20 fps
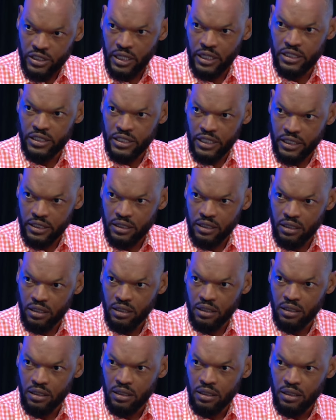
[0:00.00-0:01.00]
agenda,
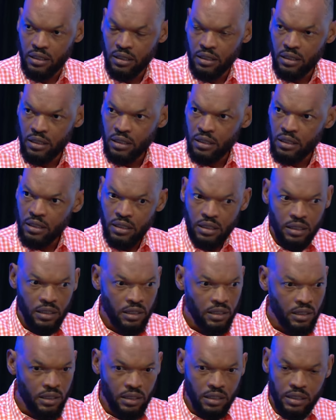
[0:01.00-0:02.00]

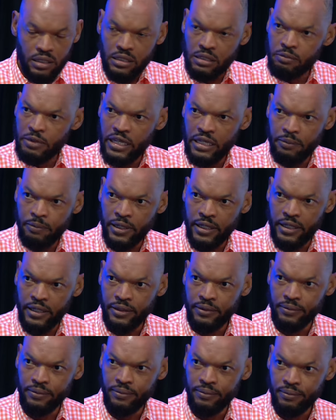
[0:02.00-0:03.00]
is made plain.